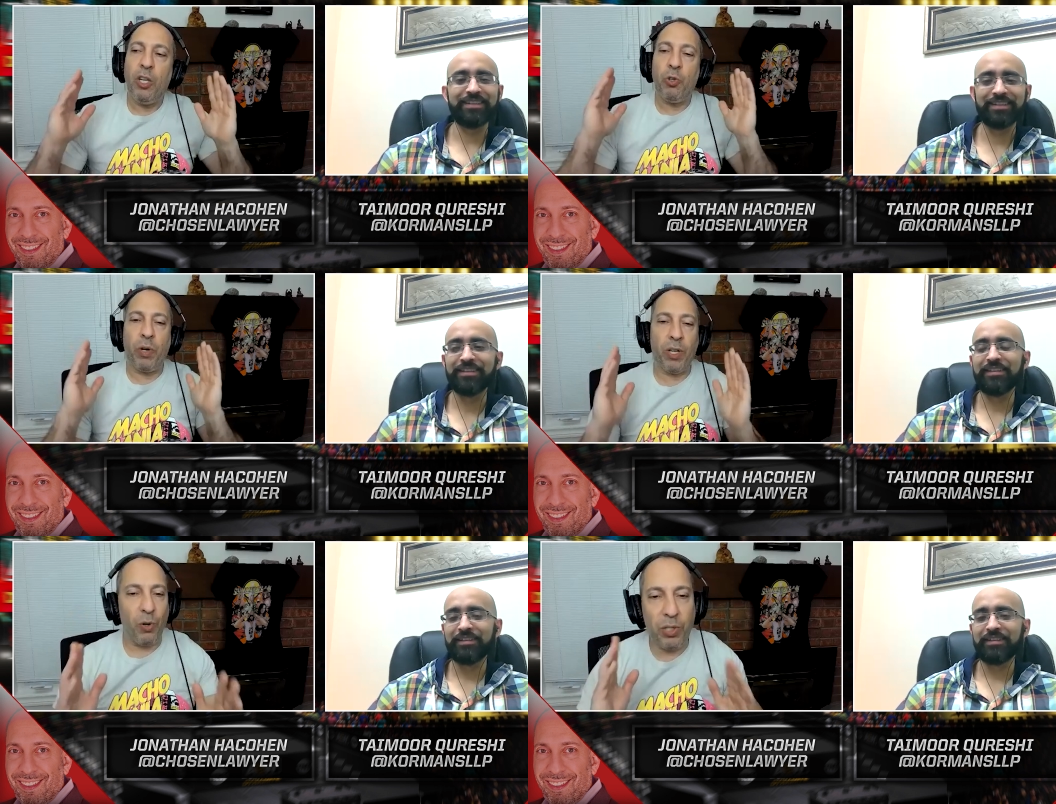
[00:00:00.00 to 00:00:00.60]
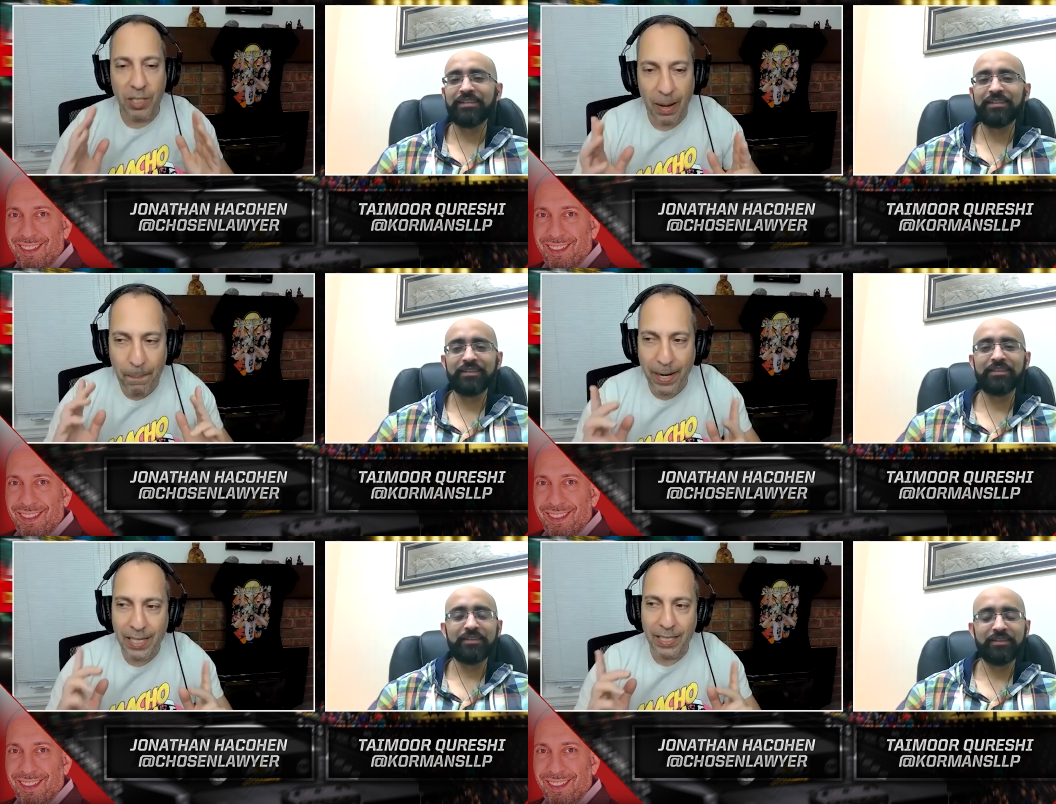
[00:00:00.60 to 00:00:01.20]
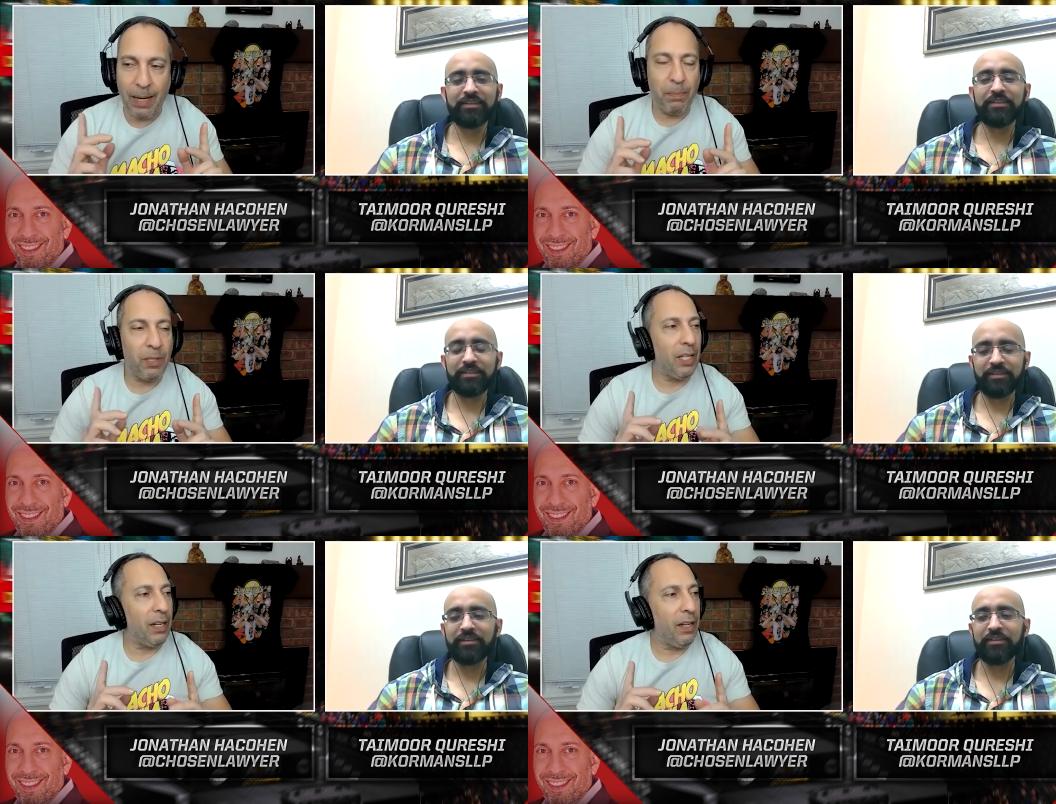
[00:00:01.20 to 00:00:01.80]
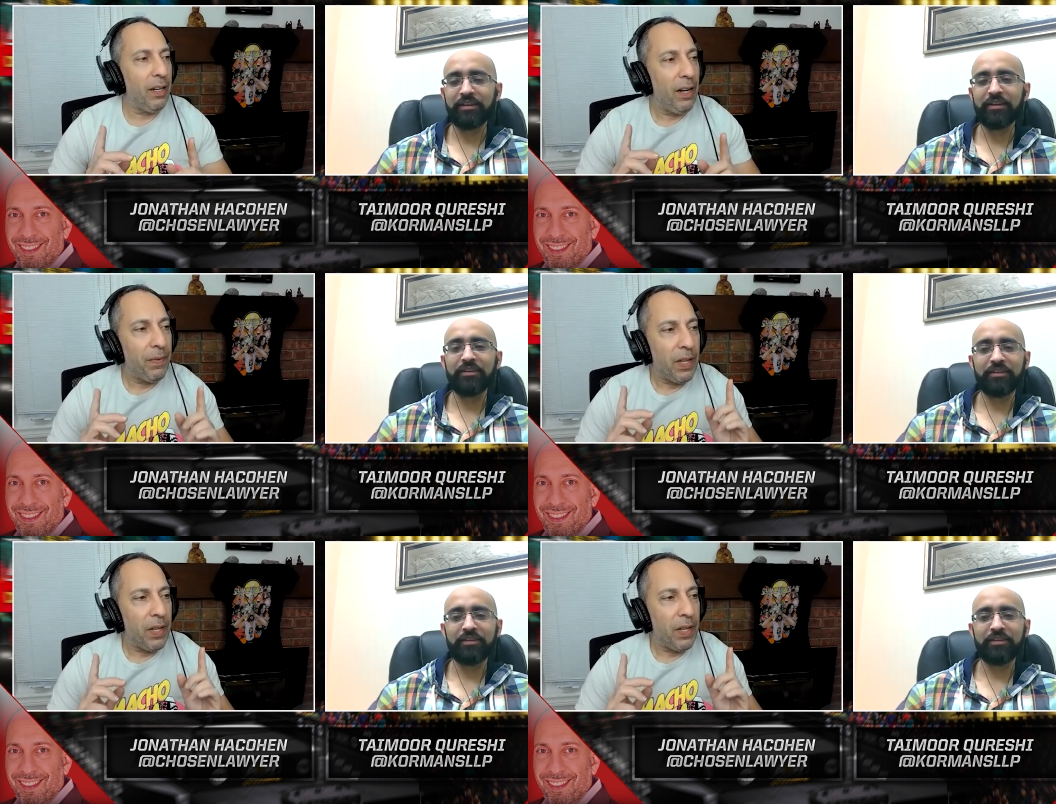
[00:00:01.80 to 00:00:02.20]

Speaker 1: So we're gonna go step by step today. Yeah.